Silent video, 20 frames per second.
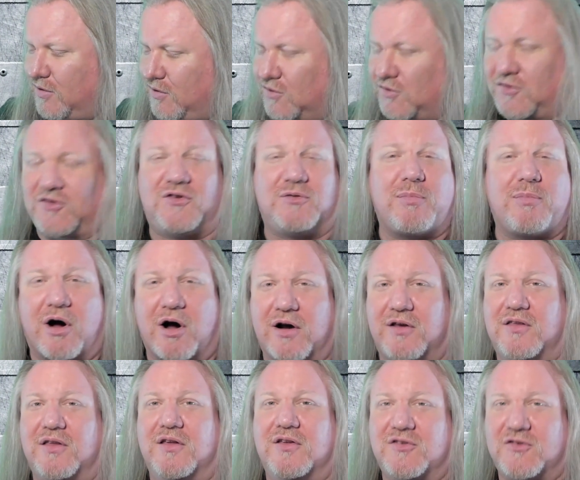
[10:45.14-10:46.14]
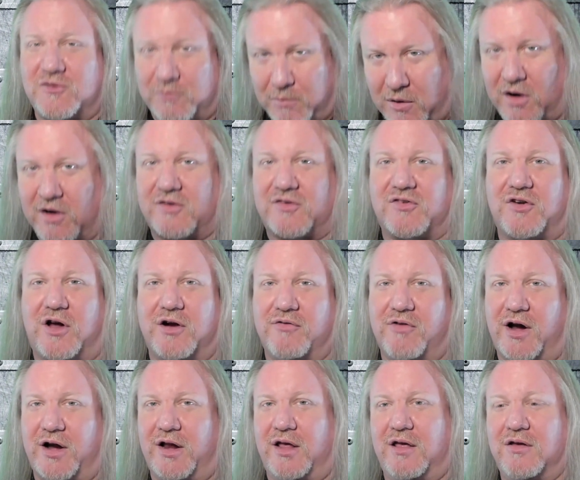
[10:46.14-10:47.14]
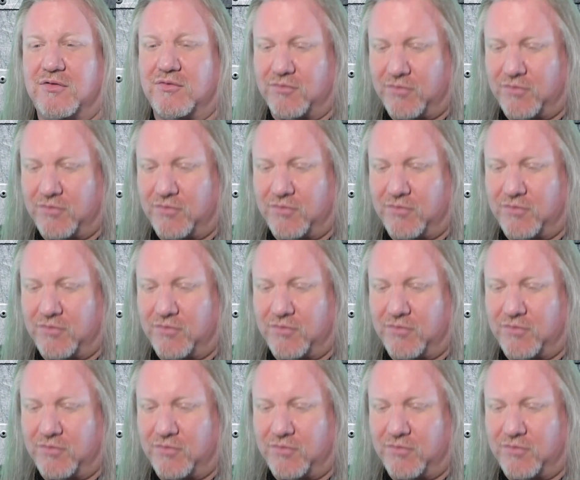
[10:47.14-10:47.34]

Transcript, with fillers: smart, smart songwriting.